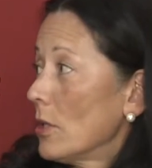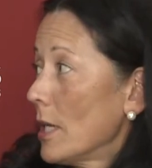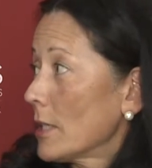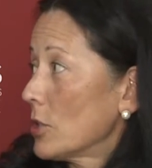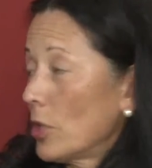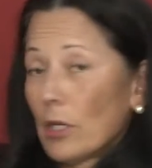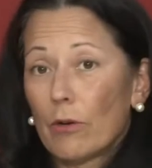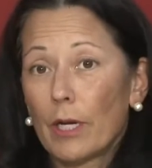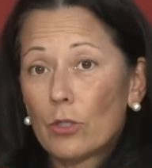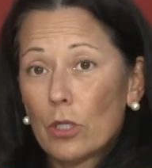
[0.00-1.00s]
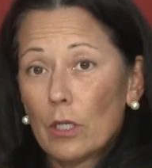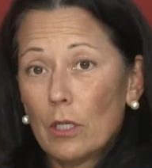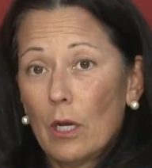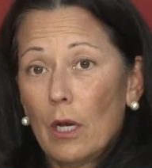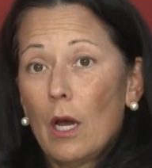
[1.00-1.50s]
the next
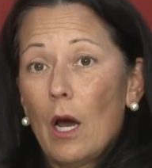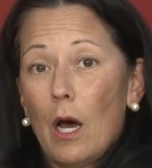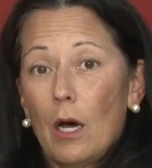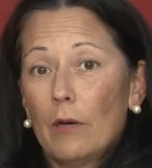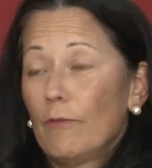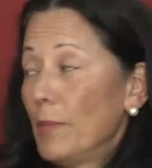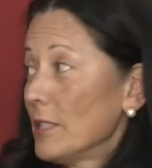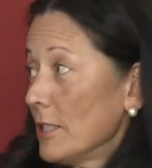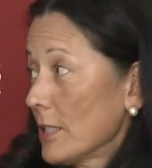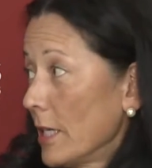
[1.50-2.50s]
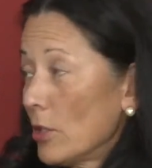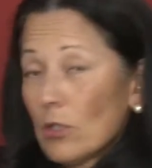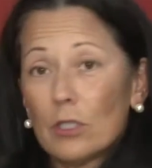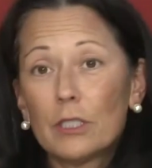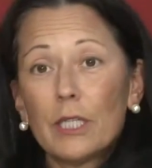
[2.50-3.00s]
generation of business
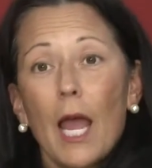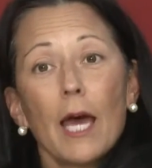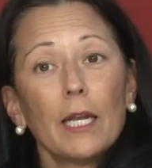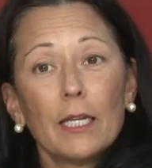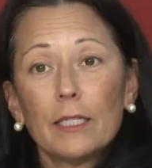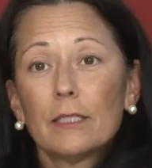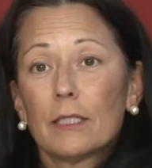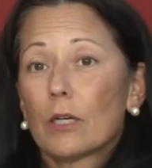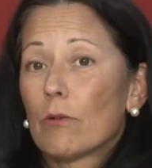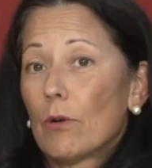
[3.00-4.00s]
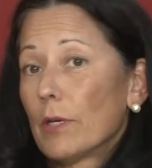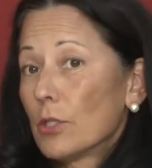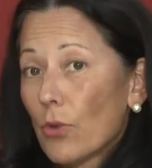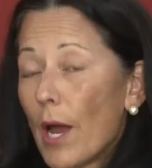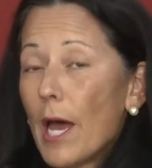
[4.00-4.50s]
leaders, right. And it is a growing
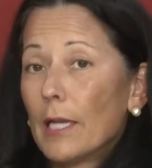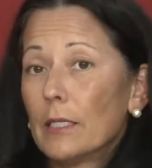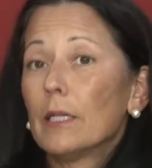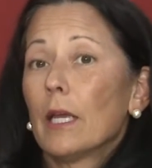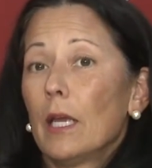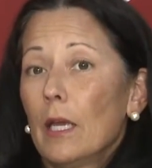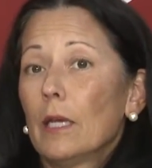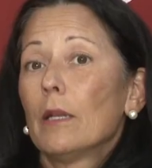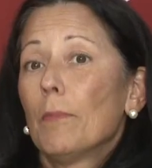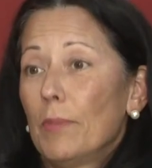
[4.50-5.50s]
trend in